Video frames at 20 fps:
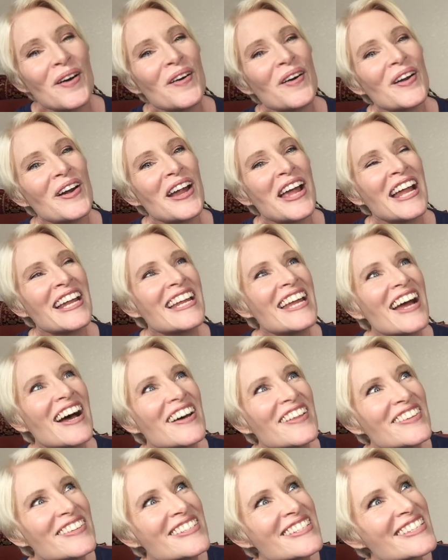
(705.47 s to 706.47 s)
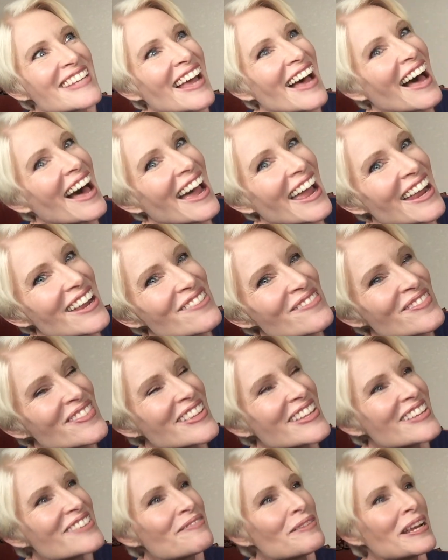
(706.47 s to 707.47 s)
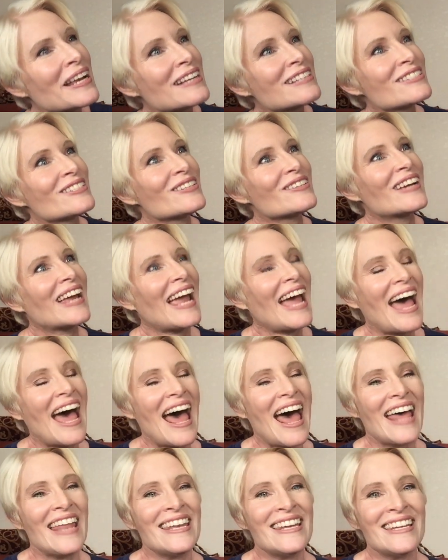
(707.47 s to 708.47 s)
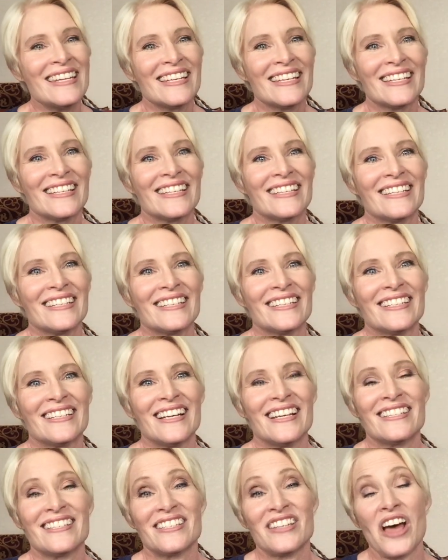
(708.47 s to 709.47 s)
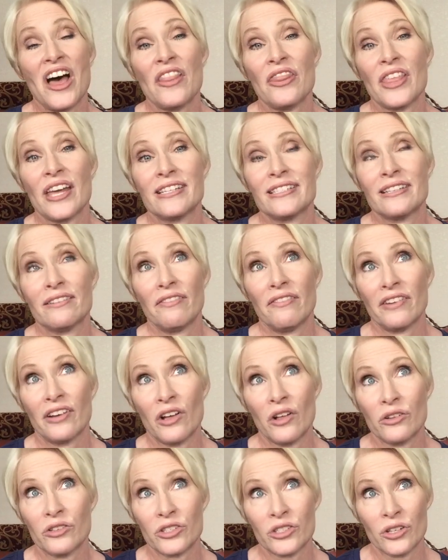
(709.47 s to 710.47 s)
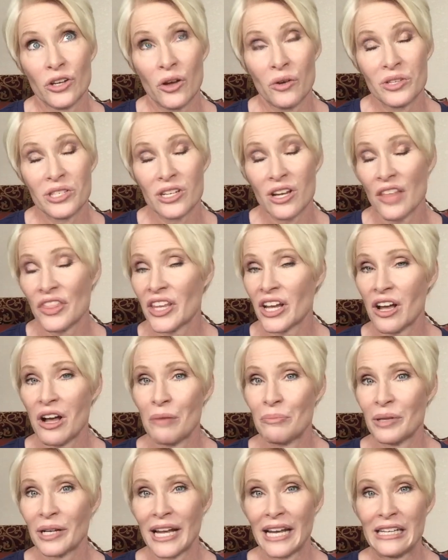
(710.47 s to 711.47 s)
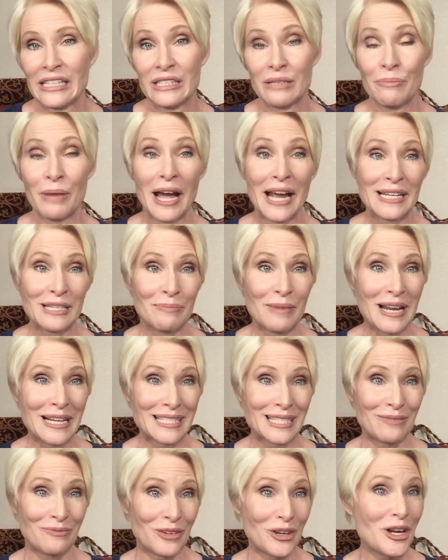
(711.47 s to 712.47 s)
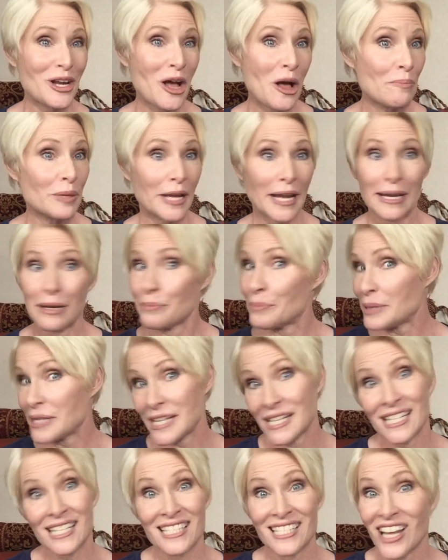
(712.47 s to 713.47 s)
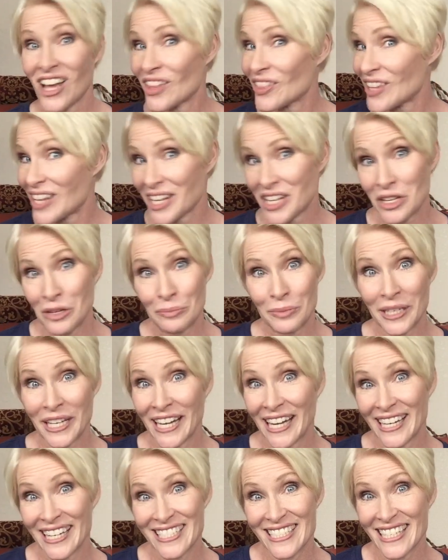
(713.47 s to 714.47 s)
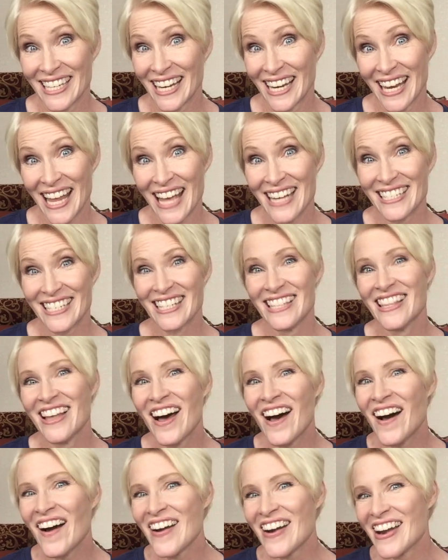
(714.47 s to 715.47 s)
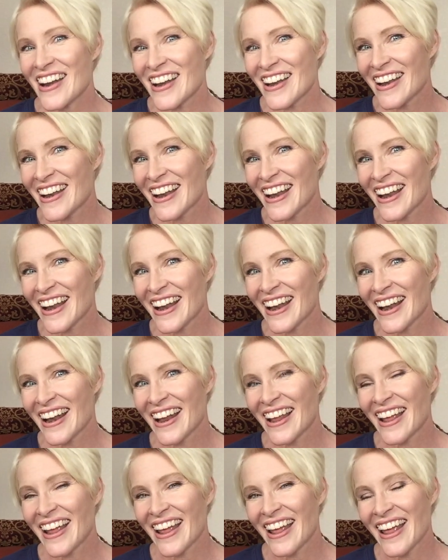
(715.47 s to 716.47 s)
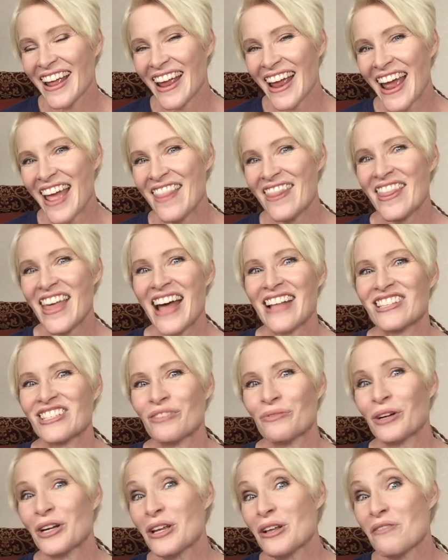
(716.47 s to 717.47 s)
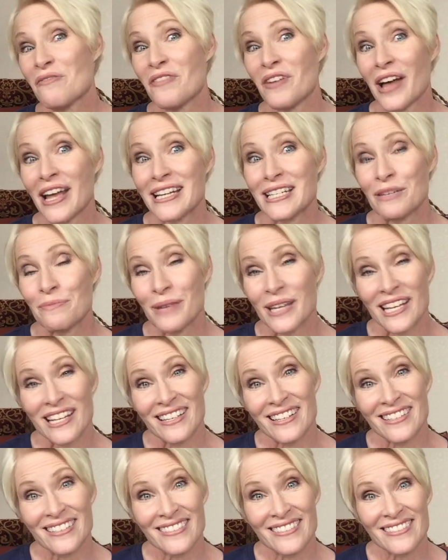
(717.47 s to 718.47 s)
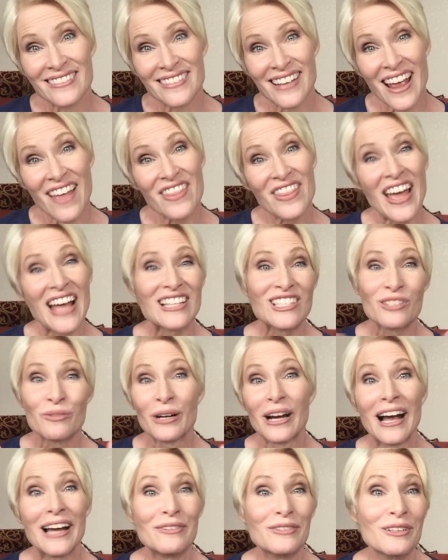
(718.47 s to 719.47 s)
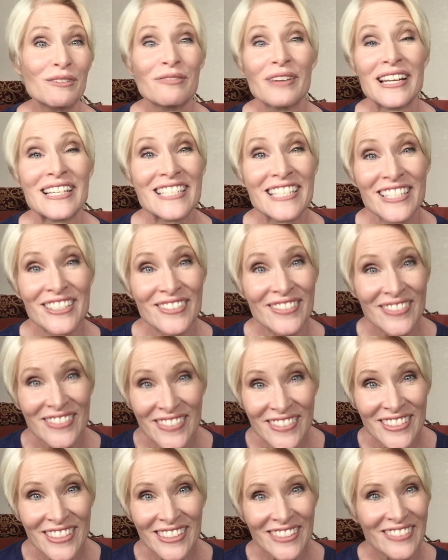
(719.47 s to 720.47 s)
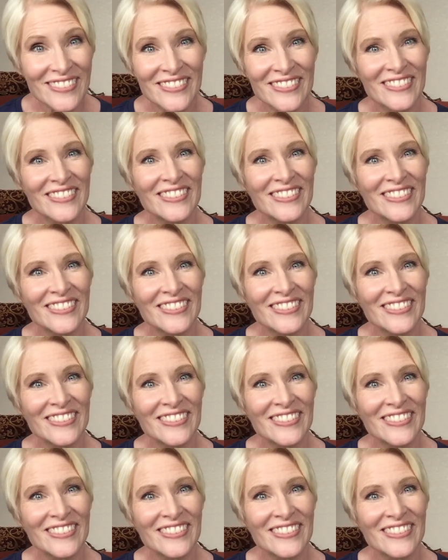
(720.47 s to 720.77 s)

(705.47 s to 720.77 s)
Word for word: or any other time because you can it's not that difficult, you know, it's not that complicated. The mind makes it very complicated, but it is not that complicated to connect in the heart. And that's where you'll find me, and that's where I will find you too.